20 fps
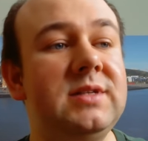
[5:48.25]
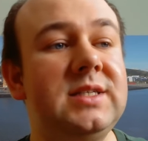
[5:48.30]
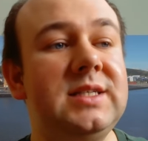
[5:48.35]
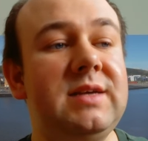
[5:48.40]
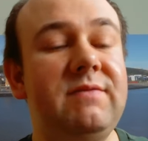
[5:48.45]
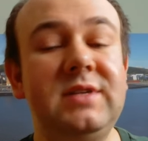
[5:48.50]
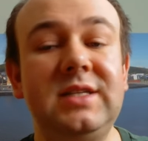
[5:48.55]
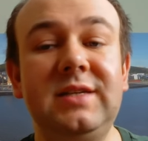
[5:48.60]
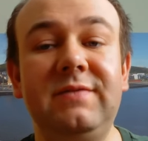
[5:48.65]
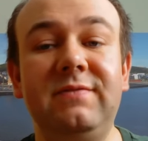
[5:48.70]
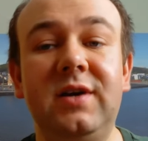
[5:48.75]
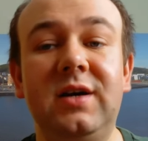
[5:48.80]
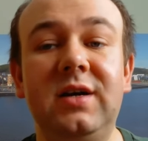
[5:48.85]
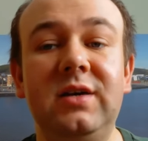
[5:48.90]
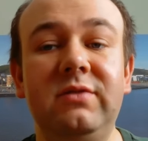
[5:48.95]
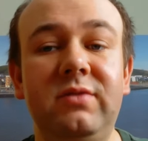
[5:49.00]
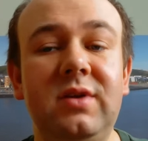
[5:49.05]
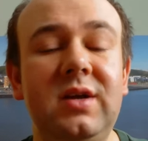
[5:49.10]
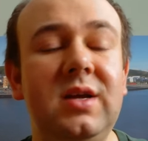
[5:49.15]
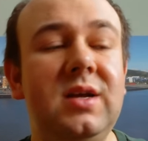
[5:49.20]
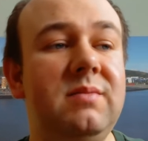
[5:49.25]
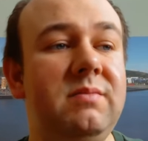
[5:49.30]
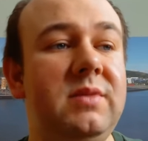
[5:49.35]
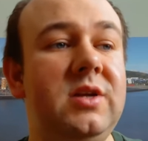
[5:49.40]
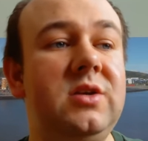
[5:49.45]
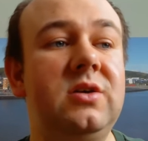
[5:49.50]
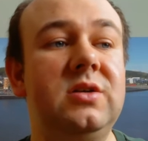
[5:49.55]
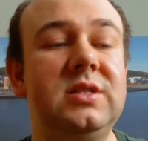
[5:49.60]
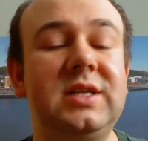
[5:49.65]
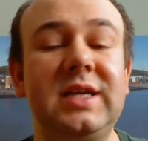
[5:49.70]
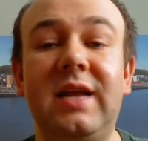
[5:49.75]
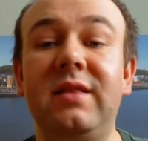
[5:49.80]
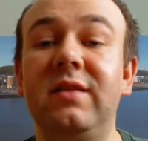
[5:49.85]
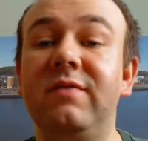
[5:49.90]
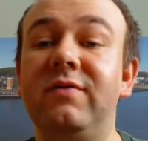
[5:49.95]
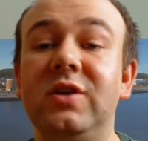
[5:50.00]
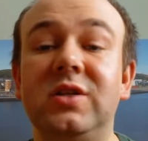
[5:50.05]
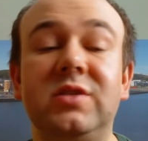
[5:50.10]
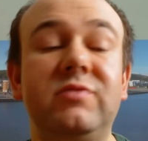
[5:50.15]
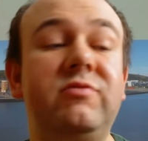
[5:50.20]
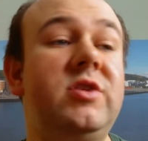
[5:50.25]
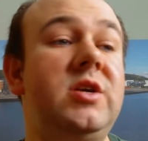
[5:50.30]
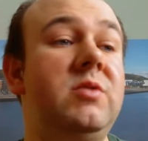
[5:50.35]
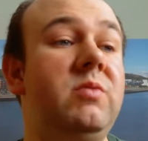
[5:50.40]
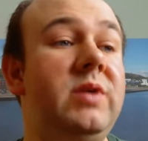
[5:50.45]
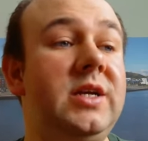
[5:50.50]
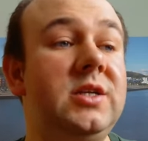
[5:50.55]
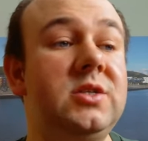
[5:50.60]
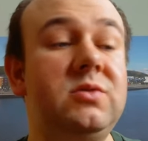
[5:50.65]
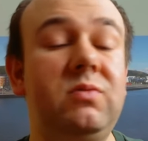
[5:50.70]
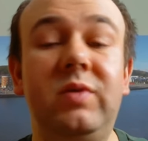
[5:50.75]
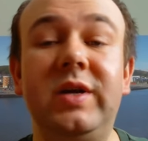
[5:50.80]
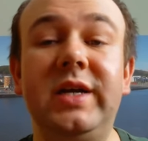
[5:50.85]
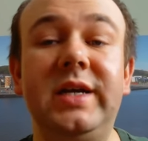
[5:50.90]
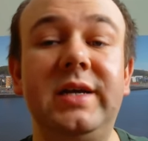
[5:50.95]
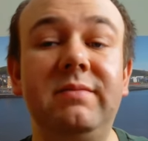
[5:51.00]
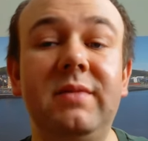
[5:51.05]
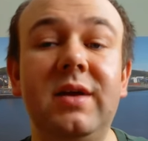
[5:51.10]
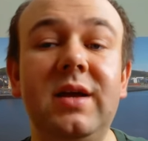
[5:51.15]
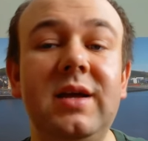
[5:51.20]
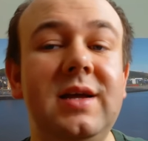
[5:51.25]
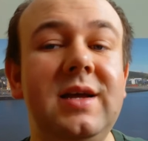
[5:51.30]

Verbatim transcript: seventy-five, because again the first three weeks we